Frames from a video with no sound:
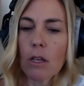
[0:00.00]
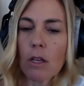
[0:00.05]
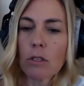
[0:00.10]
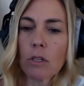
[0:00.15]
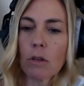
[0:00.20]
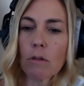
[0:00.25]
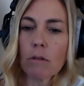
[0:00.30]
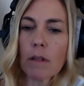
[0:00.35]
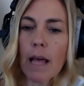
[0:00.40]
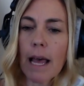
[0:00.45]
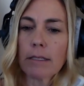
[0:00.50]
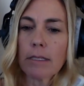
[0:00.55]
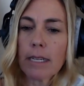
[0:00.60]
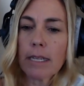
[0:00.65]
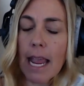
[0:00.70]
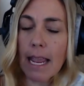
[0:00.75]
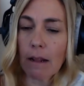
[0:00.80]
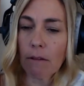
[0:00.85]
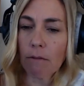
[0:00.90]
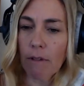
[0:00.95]
So let's
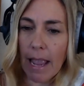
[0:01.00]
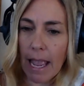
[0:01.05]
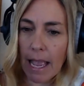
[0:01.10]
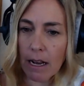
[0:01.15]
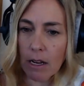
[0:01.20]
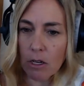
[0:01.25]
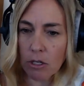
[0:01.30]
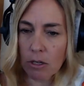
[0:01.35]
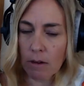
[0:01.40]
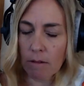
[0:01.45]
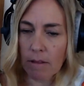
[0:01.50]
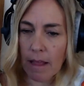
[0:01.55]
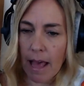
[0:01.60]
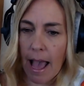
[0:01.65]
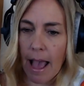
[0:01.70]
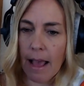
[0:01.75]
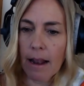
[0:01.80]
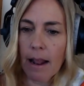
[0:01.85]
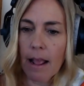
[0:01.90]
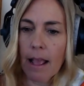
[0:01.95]
take advantage of
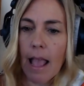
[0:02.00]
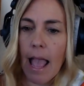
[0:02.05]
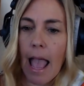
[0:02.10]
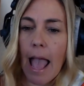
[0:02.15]
that